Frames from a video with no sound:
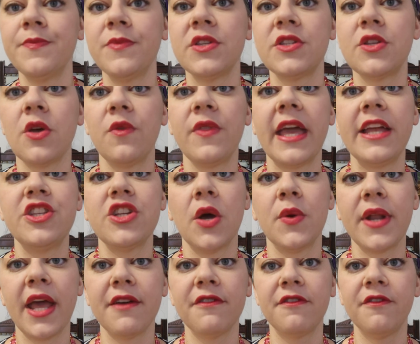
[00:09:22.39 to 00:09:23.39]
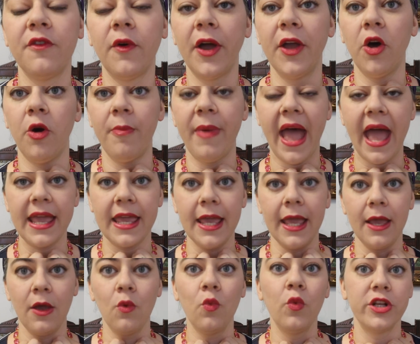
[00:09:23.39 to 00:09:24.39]
So they don't have foil
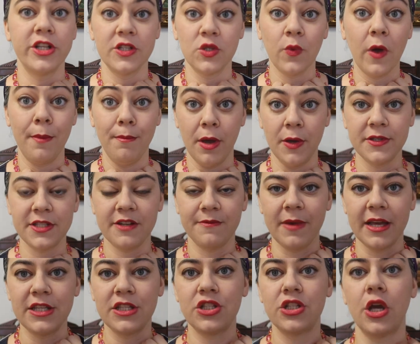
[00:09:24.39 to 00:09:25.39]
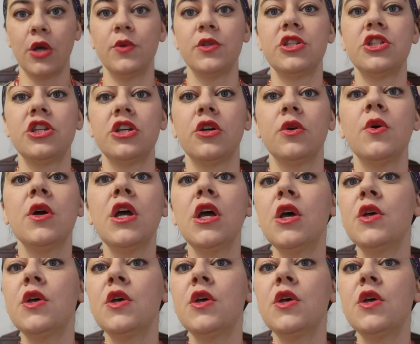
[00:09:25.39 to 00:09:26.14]
backing, which is what most of my stones do.